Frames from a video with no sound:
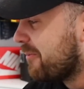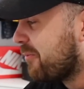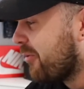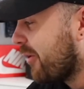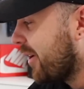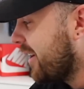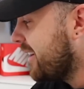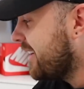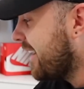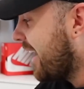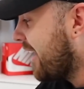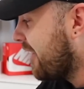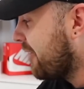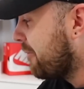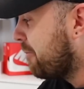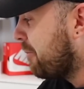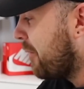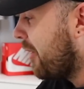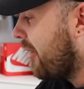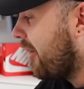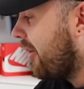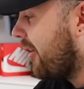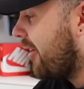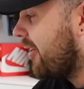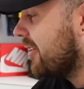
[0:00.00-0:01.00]
breakdown of
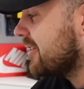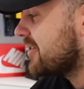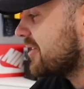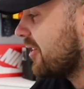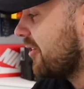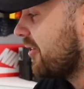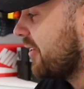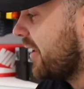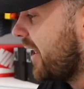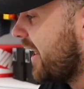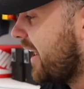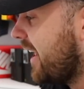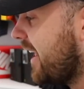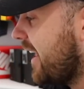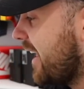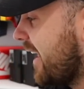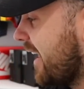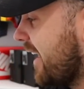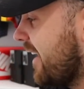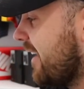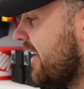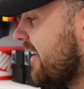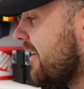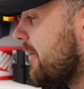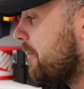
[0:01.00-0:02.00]
parts on
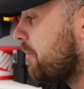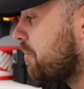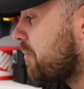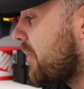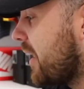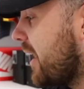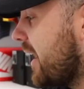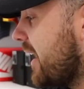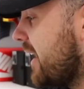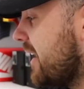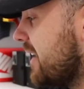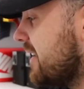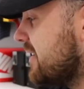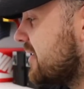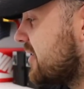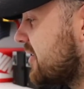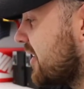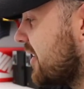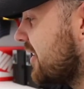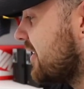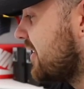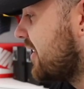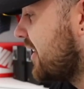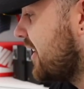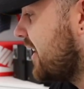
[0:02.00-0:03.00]
here
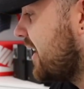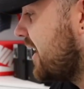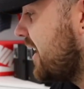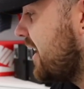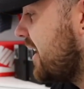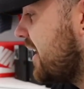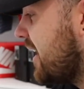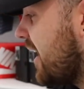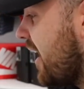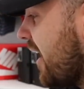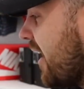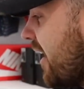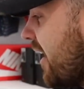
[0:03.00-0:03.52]
is the